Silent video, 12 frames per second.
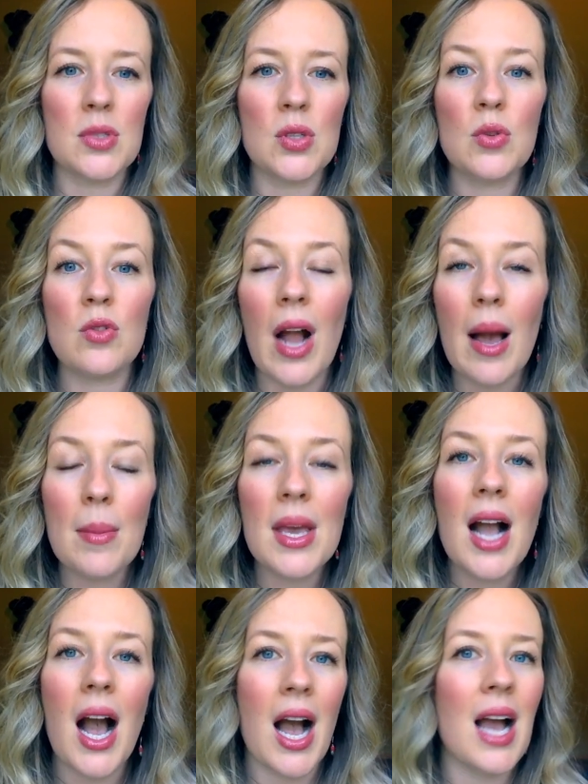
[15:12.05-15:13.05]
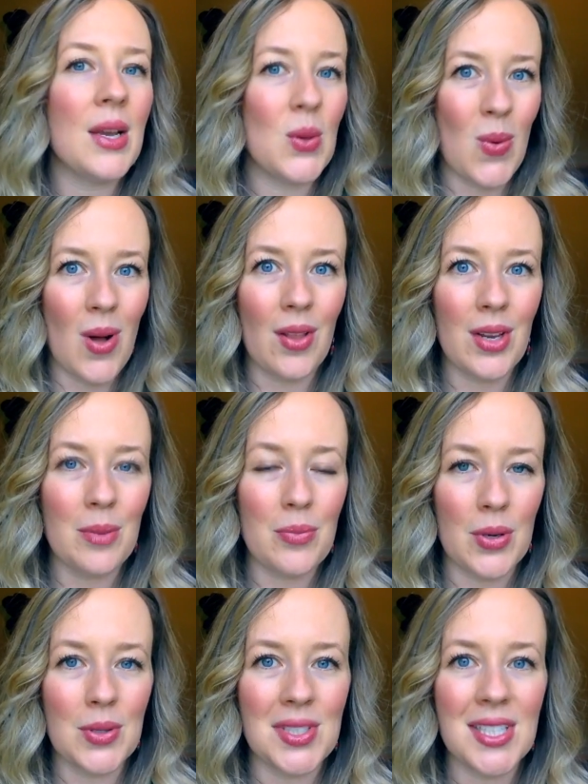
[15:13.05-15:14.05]
So grabbing high-quality
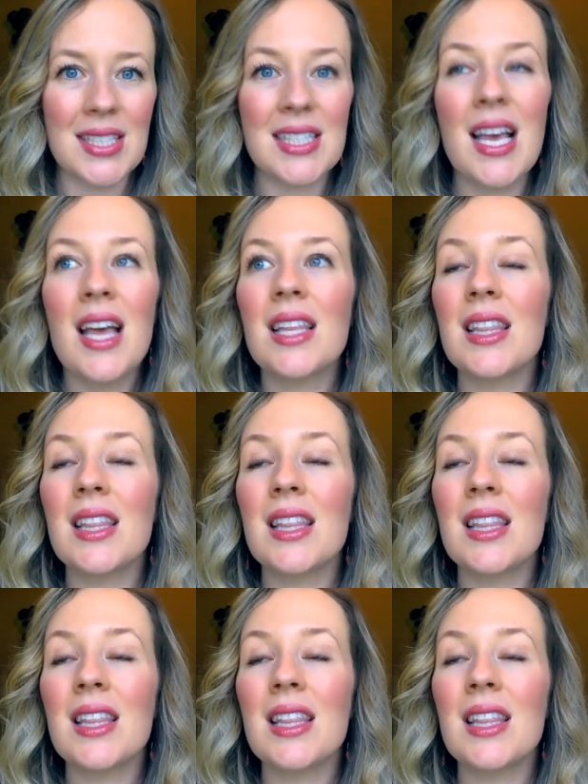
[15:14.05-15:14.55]
proteins